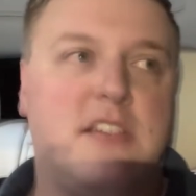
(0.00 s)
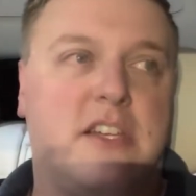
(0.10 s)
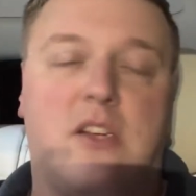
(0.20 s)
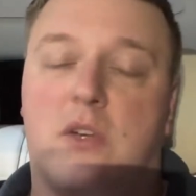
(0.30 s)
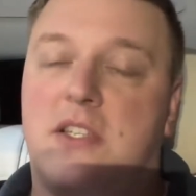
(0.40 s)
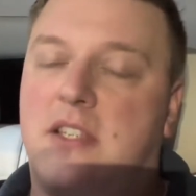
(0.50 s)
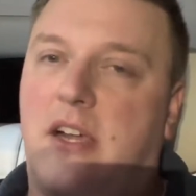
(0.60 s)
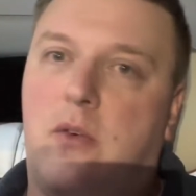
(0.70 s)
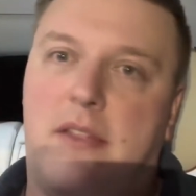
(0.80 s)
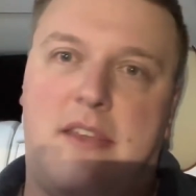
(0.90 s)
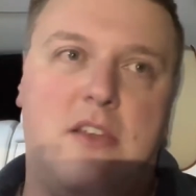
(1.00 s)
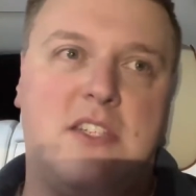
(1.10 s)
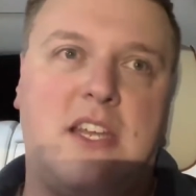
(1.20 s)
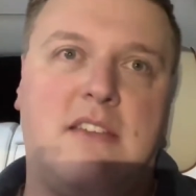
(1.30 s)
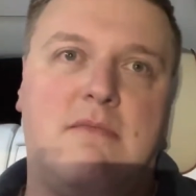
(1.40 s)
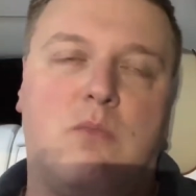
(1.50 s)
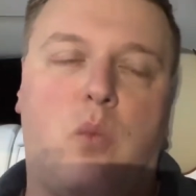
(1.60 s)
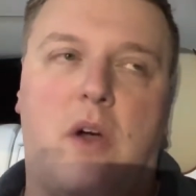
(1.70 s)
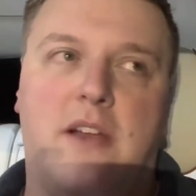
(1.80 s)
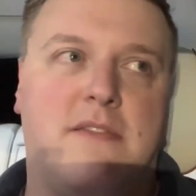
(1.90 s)
So you were stuck with using
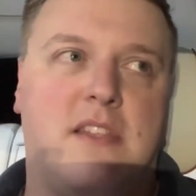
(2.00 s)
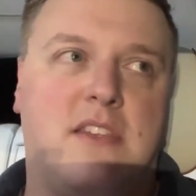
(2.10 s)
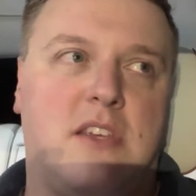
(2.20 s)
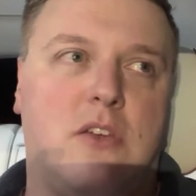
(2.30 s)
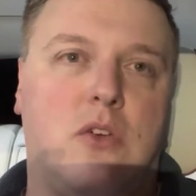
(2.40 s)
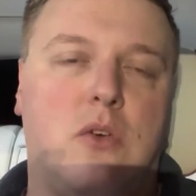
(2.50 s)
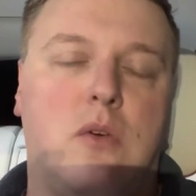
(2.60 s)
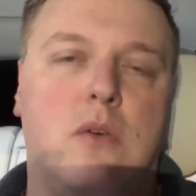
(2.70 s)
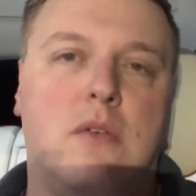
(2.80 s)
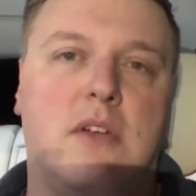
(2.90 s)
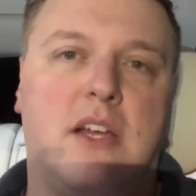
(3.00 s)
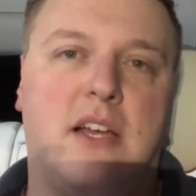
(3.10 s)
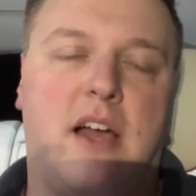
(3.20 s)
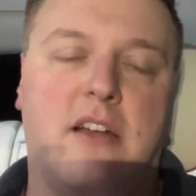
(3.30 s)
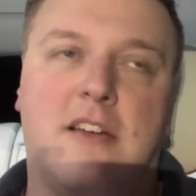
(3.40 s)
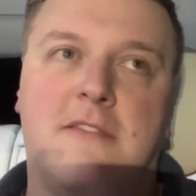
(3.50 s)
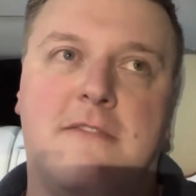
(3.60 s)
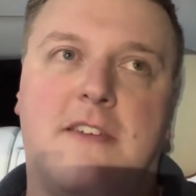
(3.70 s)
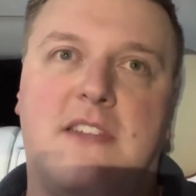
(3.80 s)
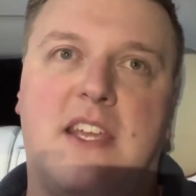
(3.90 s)
one of the two
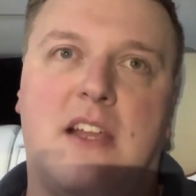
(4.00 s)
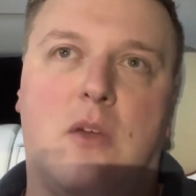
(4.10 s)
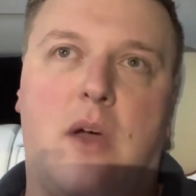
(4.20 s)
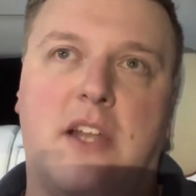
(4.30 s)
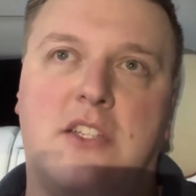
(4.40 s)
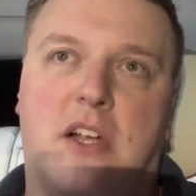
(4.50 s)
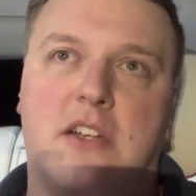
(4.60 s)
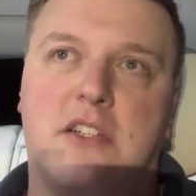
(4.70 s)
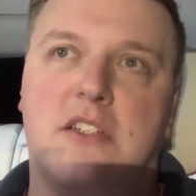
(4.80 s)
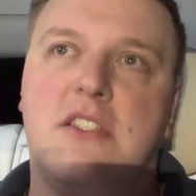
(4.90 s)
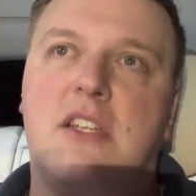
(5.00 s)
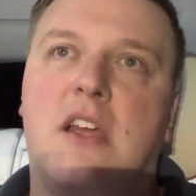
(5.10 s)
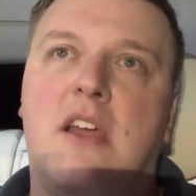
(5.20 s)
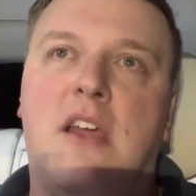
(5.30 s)
150 kilowatt chargers,